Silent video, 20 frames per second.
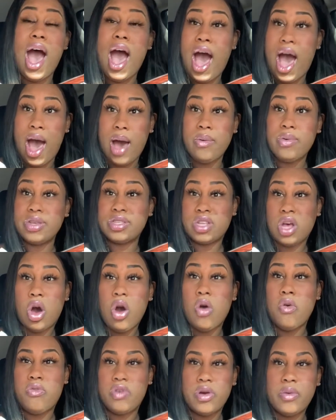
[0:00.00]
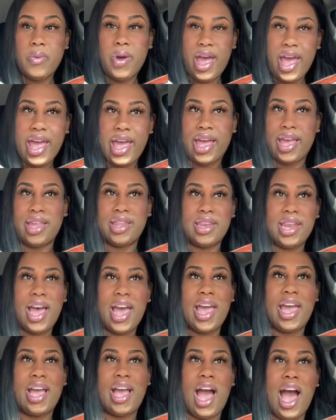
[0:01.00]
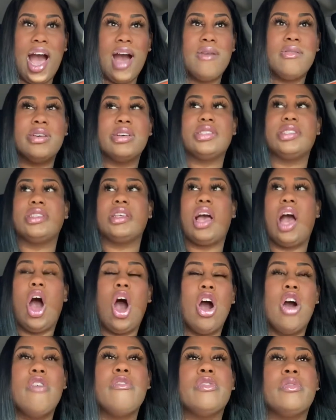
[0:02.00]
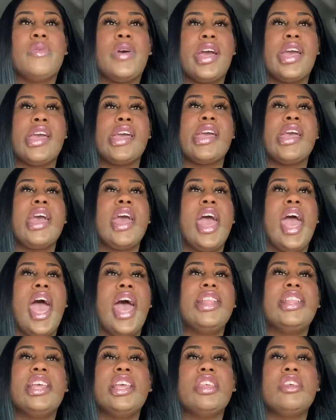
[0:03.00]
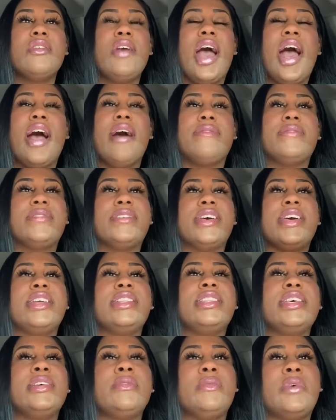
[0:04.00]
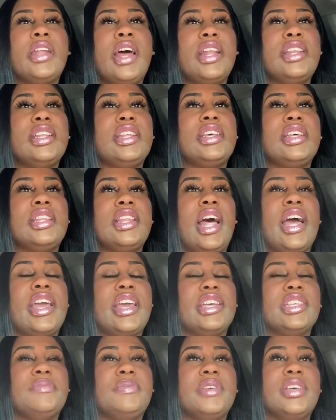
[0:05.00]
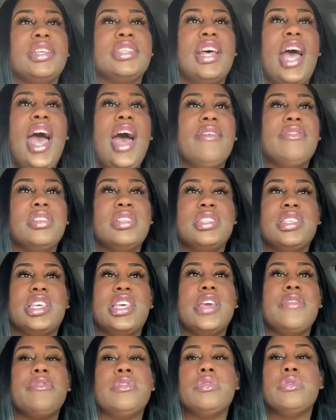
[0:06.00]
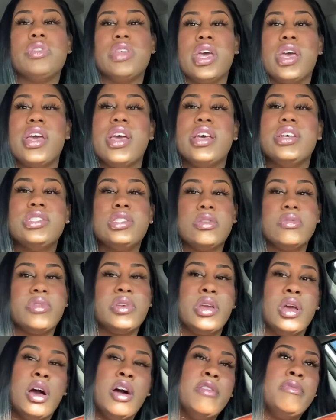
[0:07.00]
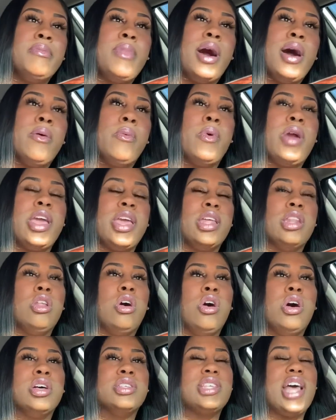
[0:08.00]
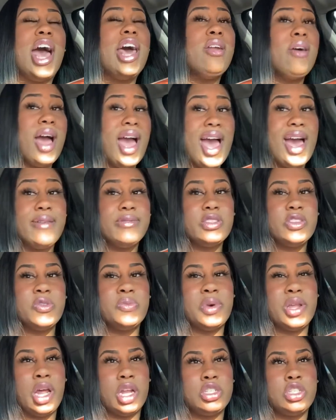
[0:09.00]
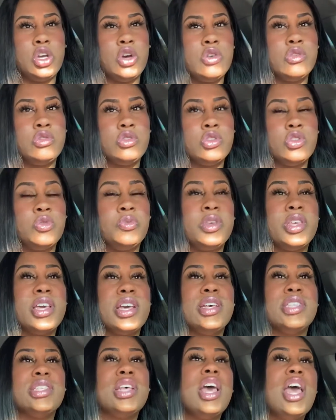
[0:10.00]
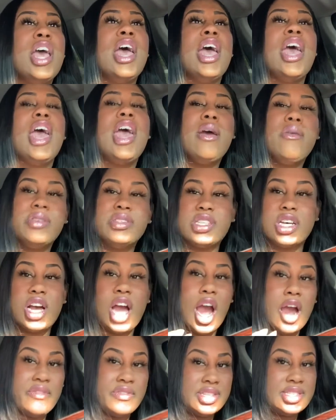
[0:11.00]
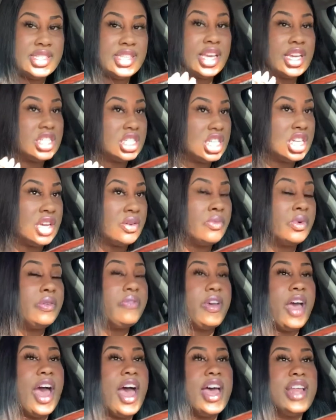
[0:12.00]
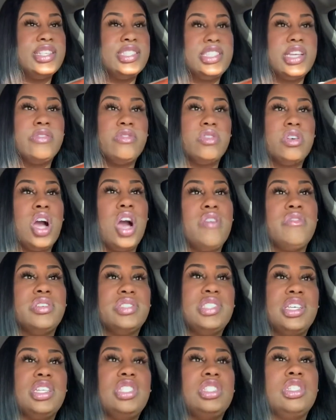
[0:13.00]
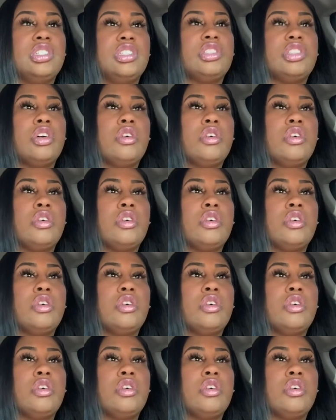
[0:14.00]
I was overweight. Like, I was overweight. And then and then what I didn't like is because I had to give you the history of my weight loss. I don't have to, but I chose to because it was a conversation and we've had several conversations.